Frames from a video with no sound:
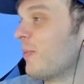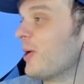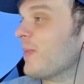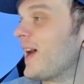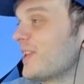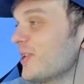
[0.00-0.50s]
on,
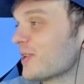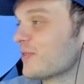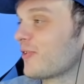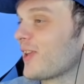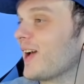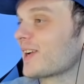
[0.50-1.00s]
man, you like a
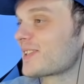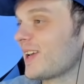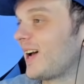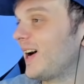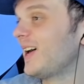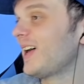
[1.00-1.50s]
flex. shopping
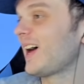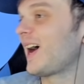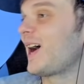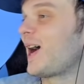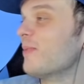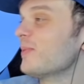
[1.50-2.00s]
habit. How,
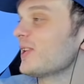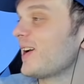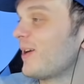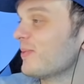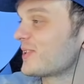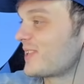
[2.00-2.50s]
how much?
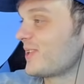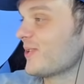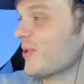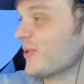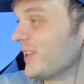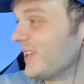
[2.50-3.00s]
How much do you
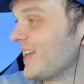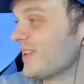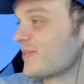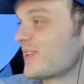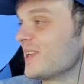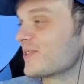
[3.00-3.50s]
own in N F
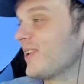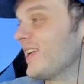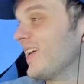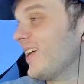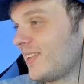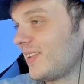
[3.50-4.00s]
Ts right now?